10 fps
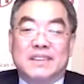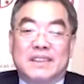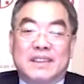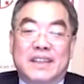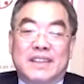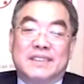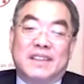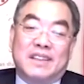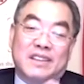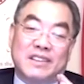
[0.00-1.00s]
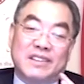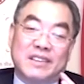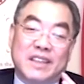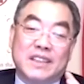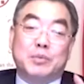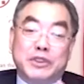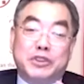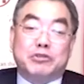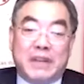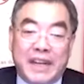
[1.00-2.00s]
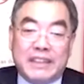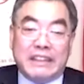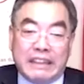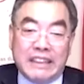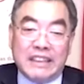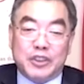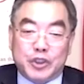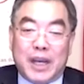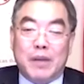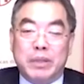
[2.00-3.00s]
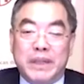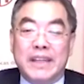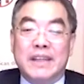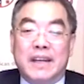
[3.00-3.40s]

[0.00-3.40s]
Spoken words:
has been shrinking sharply,